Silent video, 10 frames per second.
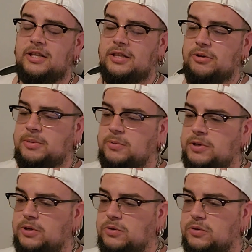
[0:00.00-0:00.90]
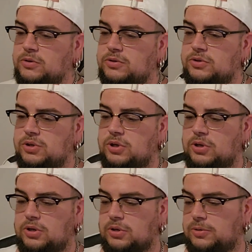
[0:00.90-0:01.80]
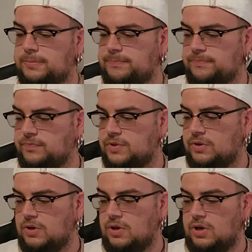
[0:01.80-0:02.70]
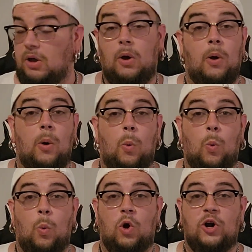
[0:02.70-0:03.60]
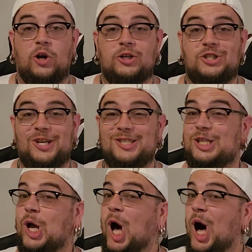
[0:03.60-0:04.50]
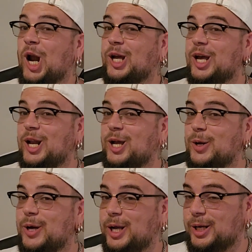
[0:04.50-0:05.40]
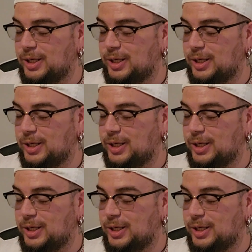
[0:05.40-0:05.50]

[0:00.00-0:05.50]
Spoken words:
think that would be really cool. So we're just gonna get into it.